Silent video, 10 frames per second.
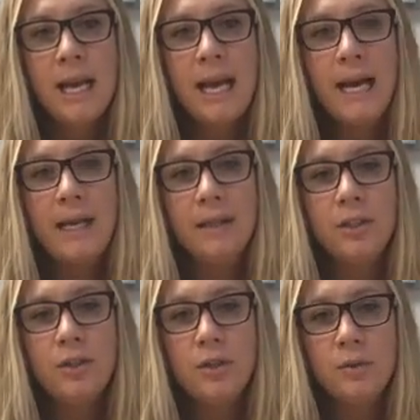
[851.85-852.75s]

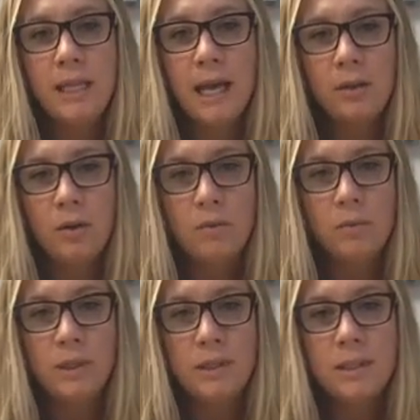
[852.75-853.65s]
And doing that
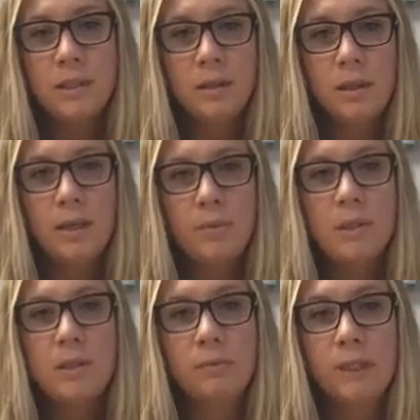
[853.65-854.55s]
alone was
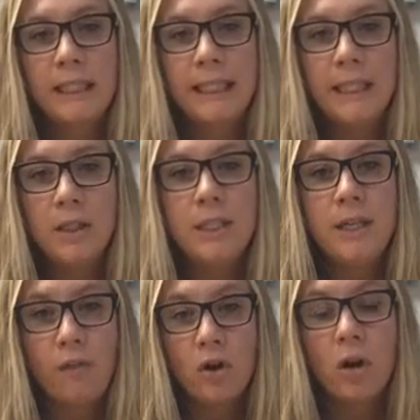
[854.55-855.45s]
a really
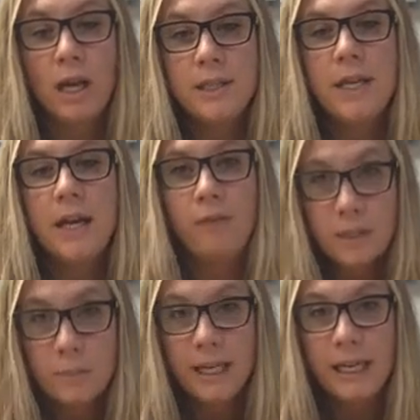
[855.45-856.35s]
difficult and tough
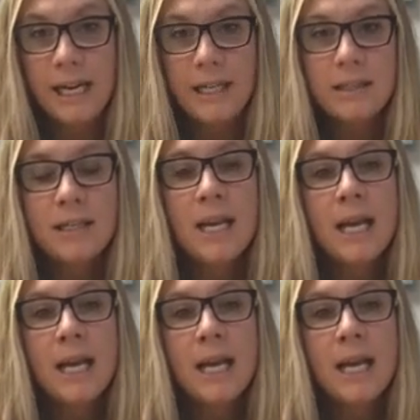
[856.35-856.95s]
experience.